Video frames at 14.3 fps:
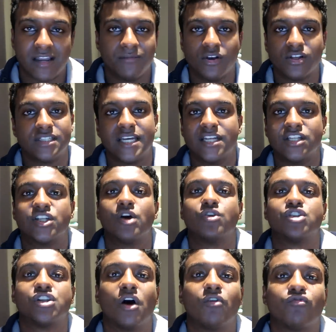And I'm not saying
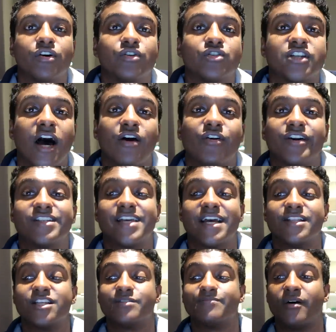Chelsea aren't real title
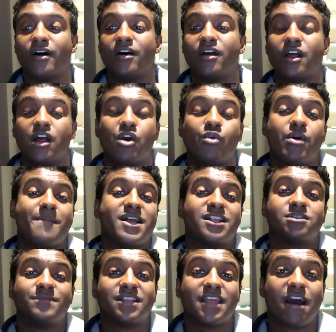contenders, but we're
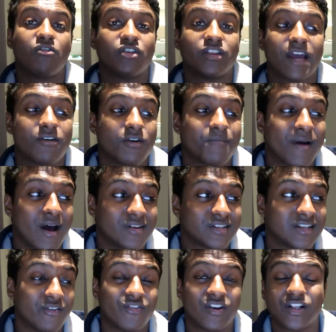meant to be there or
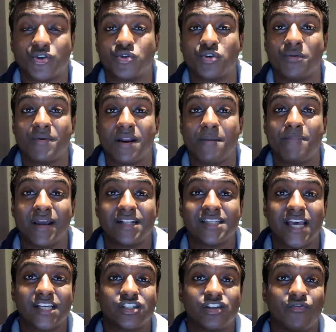thereabouts. And I think this would have been a big
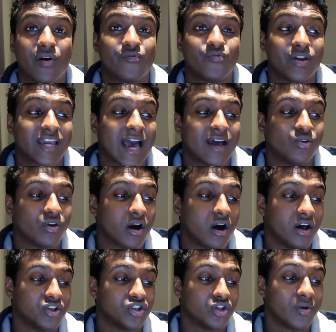test of whether we can or
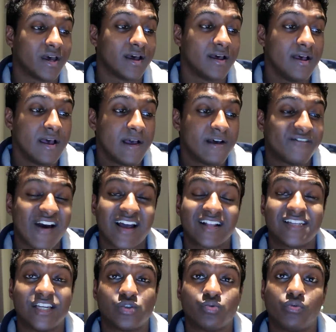can't do it.
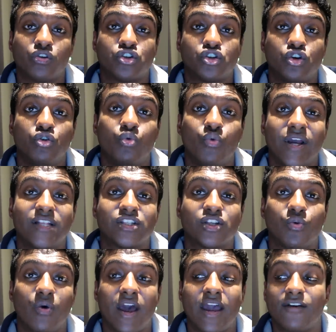Fact is, we were 2 wins
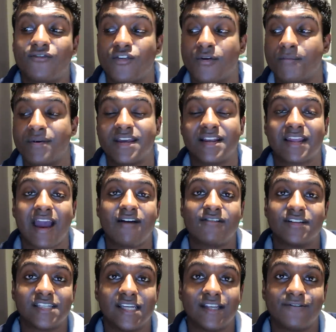away from being
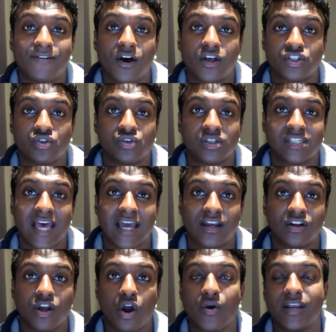guaranteed first or
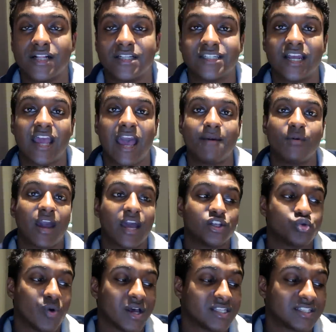second going into the game
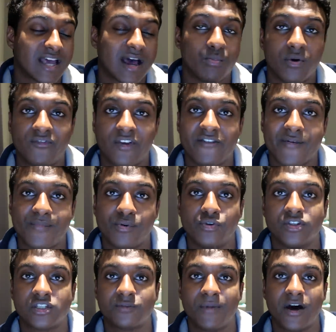against West Ham with Liverpool
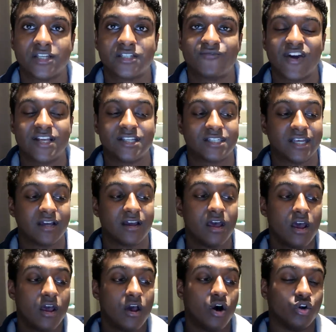and Spurs facing
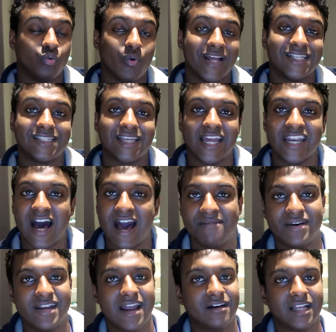on Wednesday
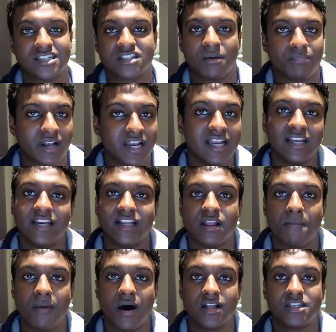night. But now that's completely in
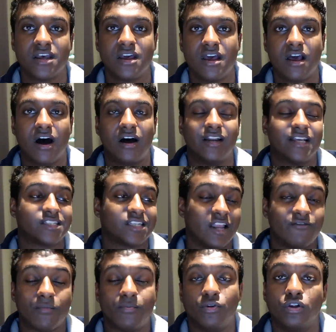the mud unless
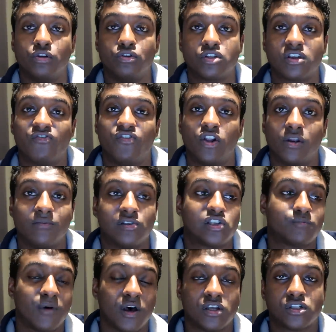Liverpool lose to Fulham and
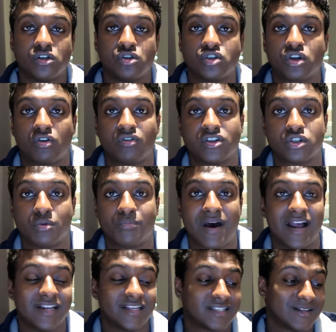Spurs lose to Crystal
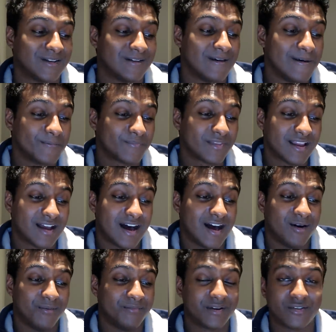Palace. And
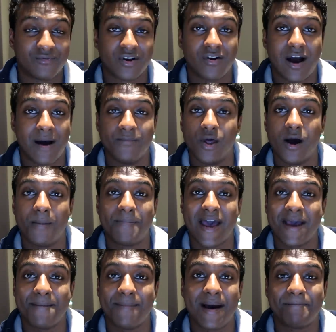I'll be real, I'm not a
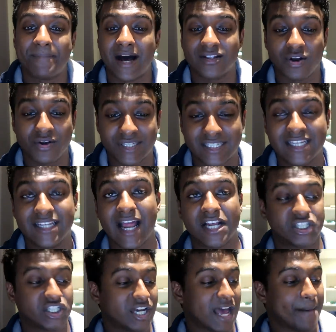betting man, but I don't see
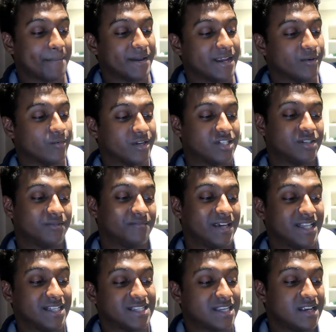that shit happening, which
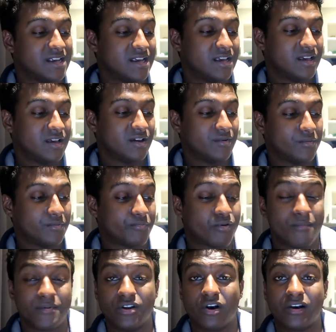means we're
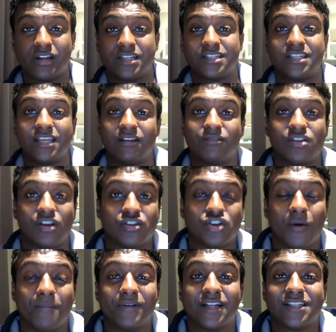probably not going to see the
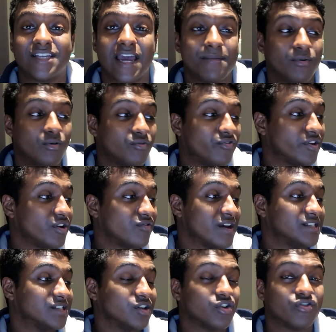top of the table for the
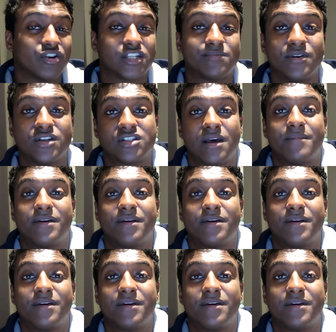rest of Christmas.